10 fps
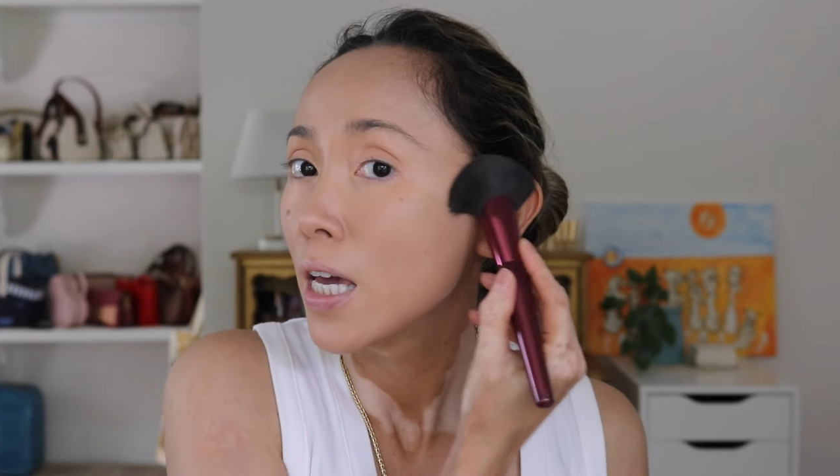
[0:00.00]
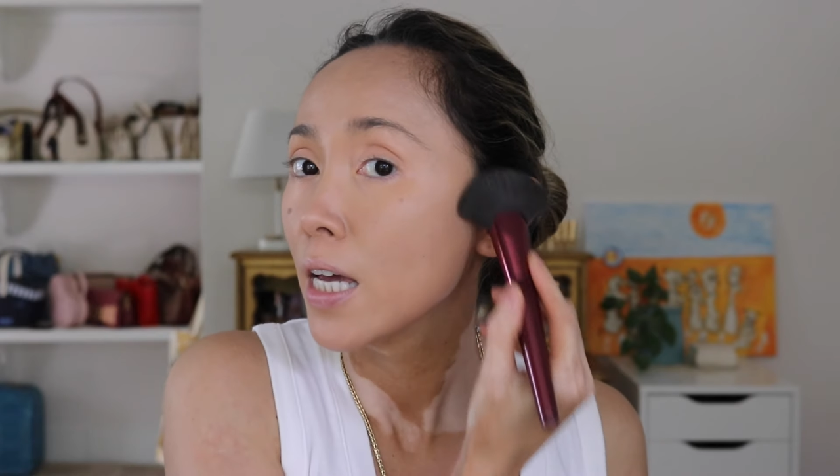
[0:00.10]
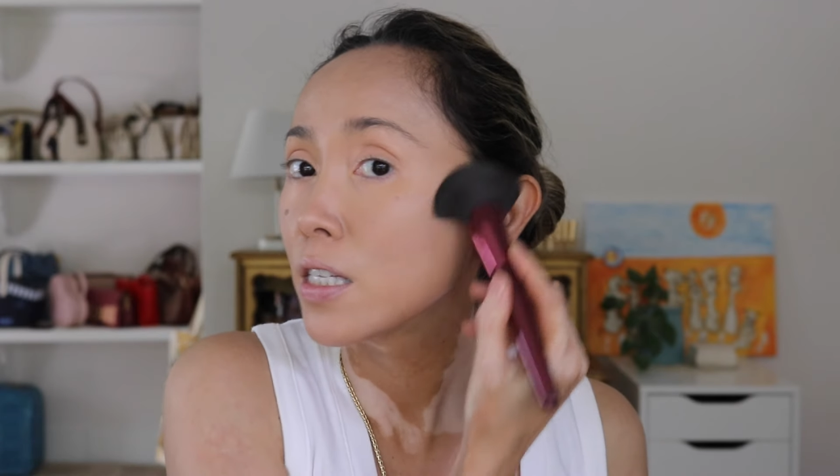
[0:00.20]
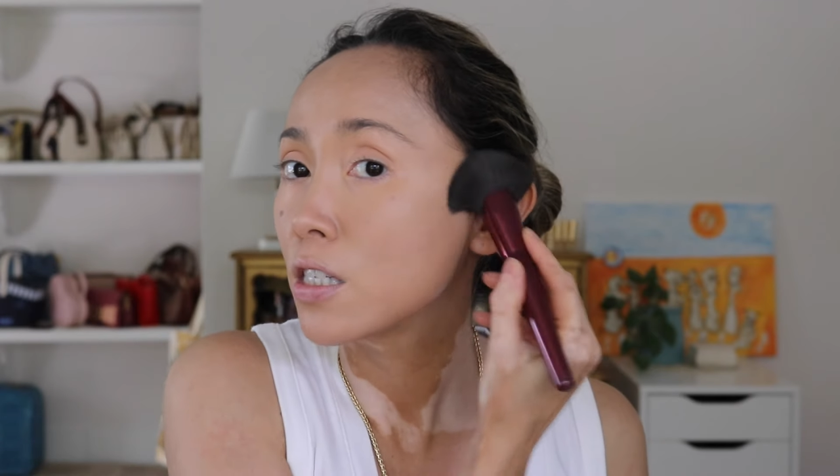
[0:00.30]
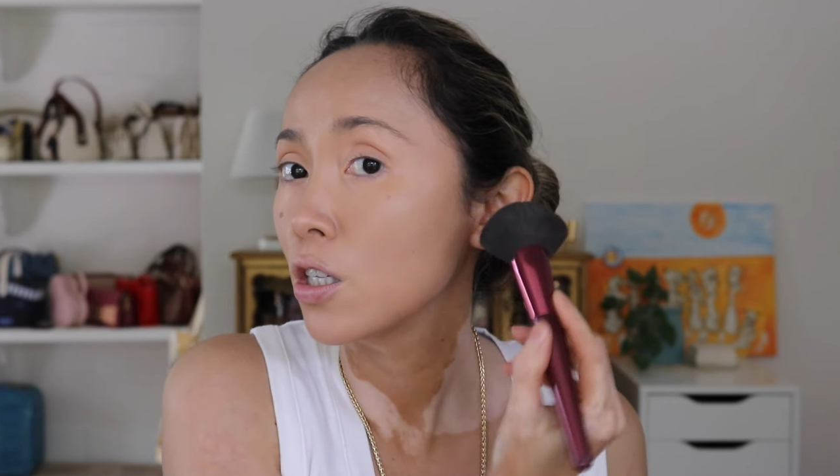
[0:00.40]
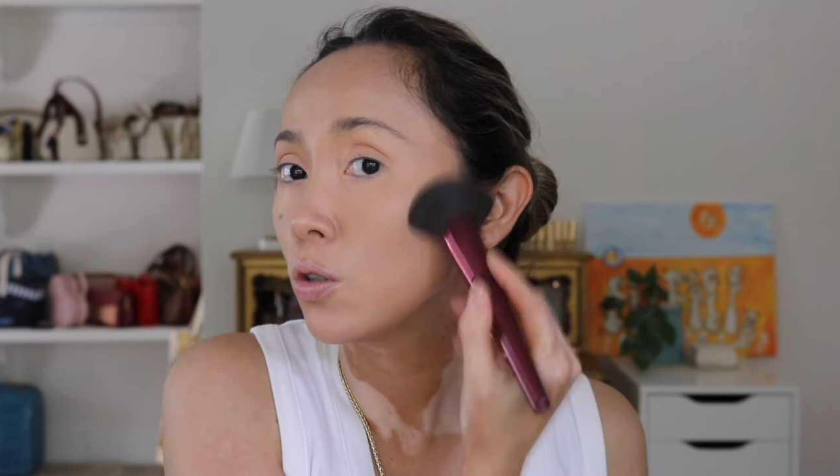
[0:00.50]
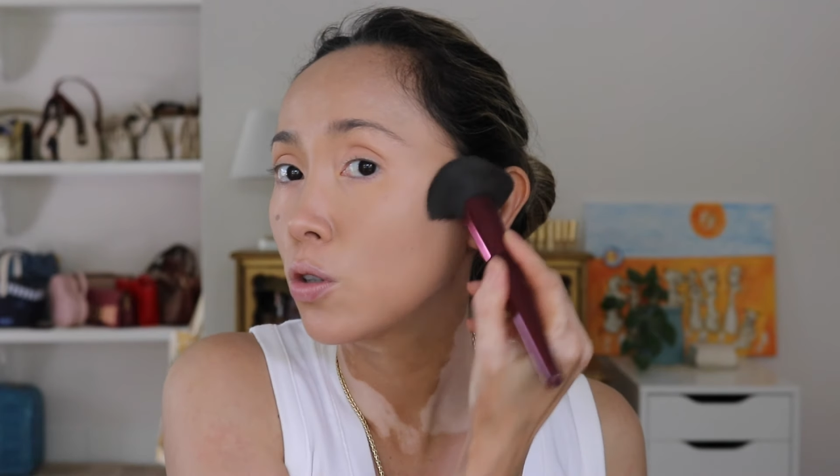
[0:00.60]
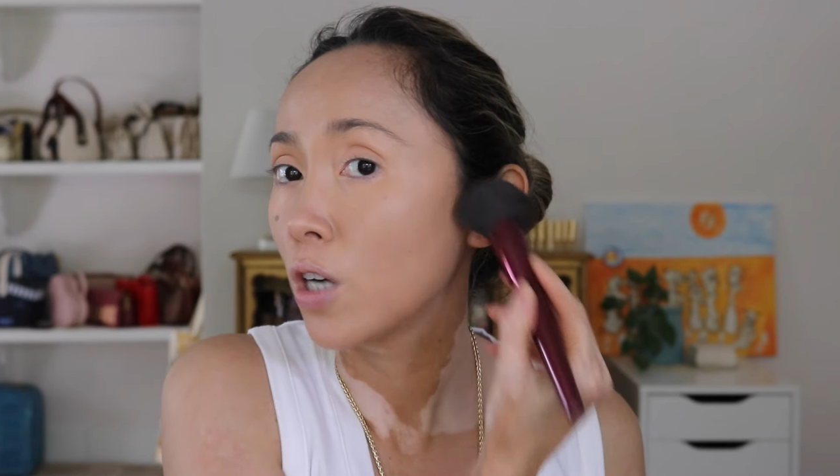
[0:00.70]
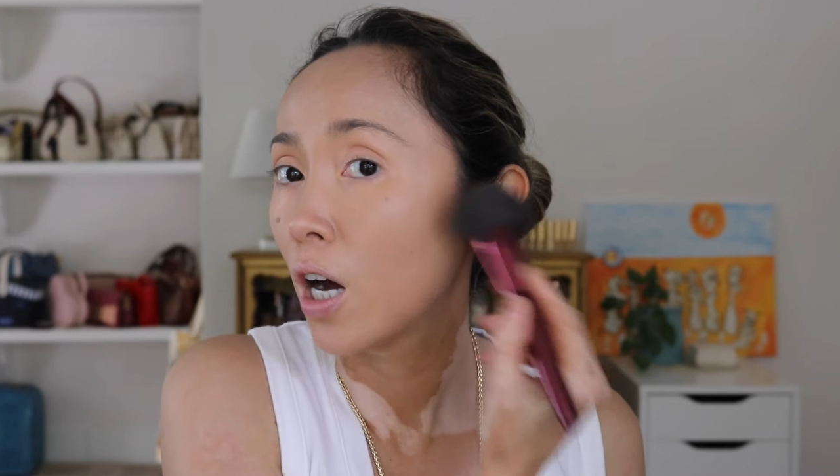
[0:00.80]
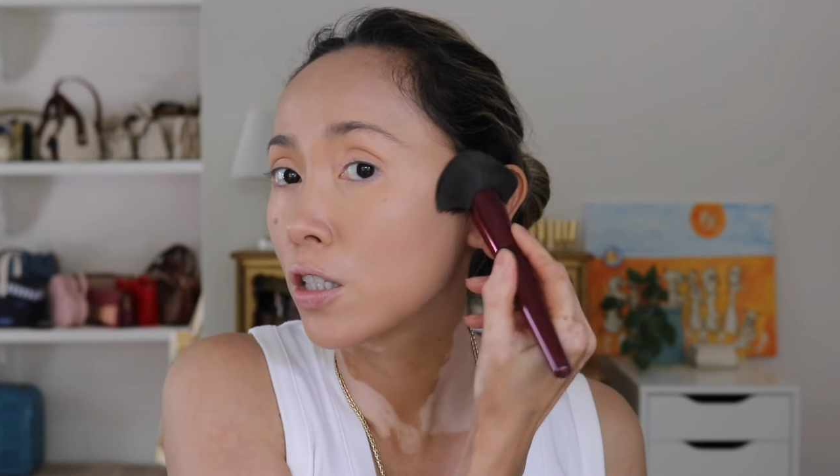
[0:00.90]
it's still
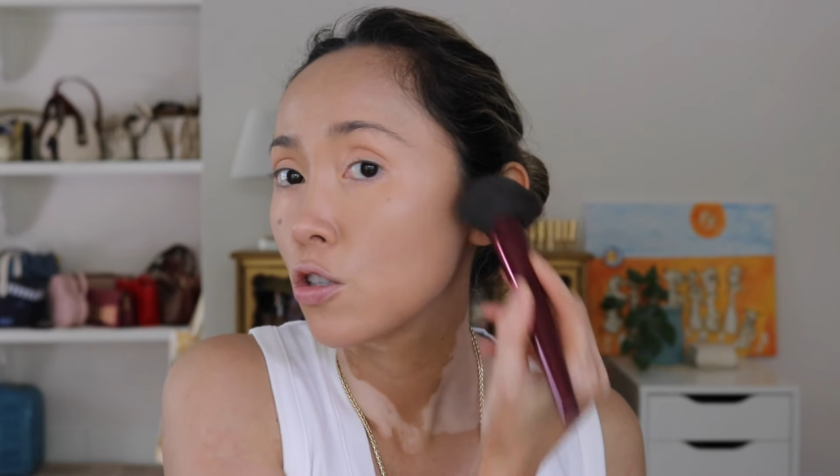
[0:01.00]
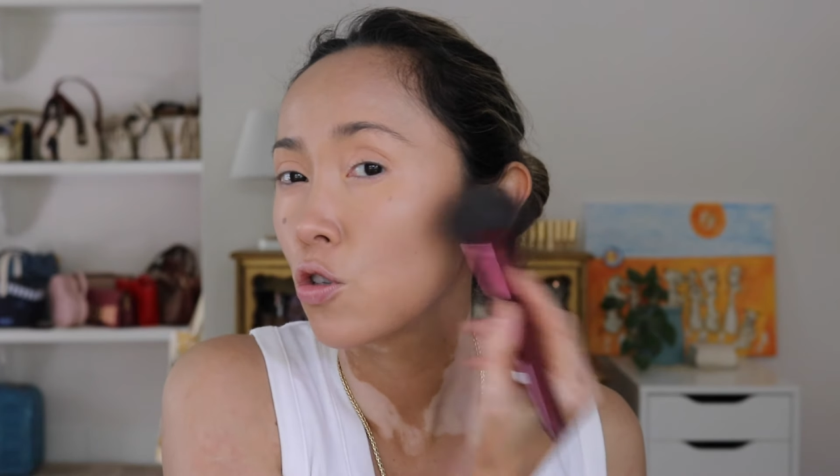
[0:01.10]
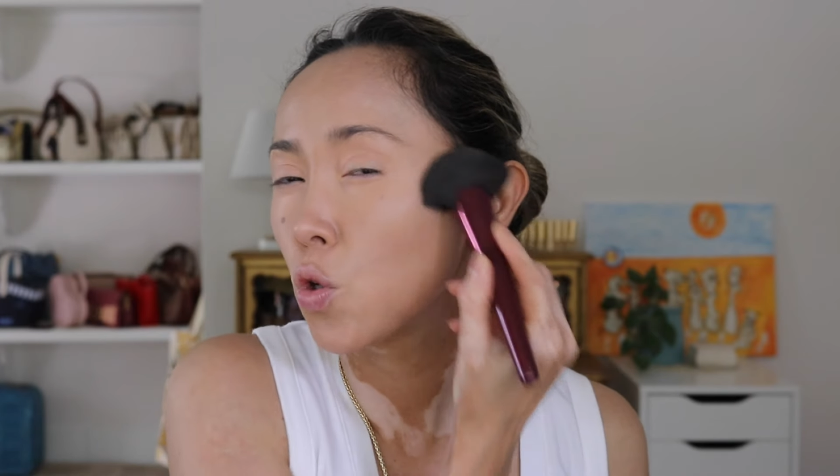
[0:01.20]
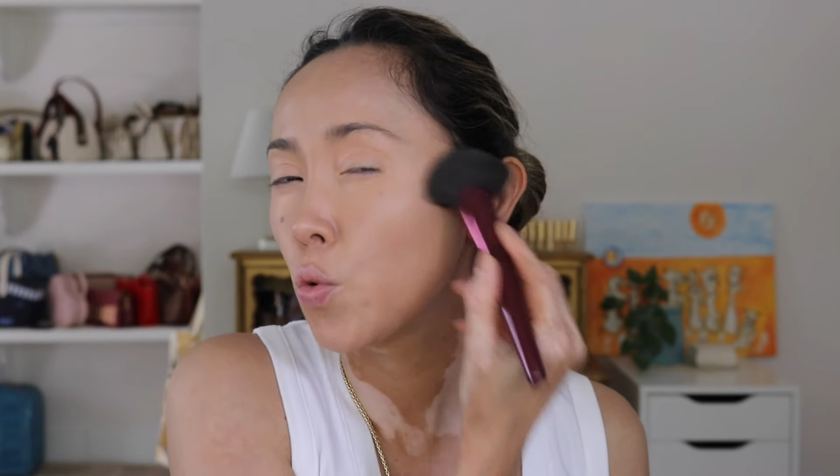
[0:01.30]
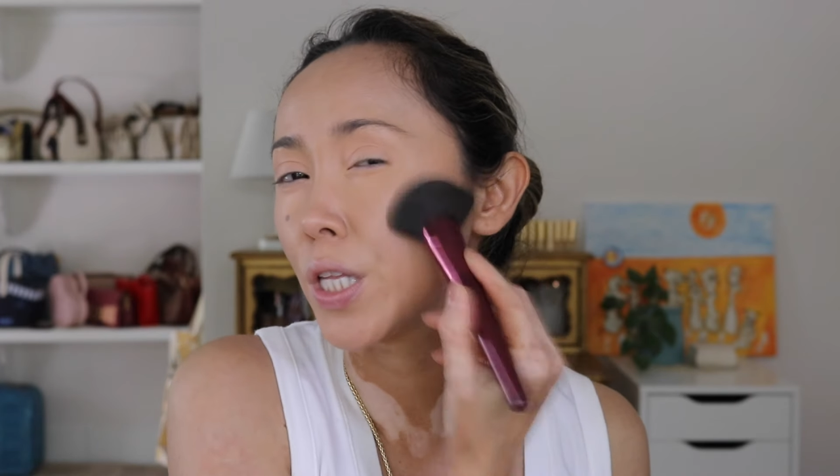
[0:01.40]
not too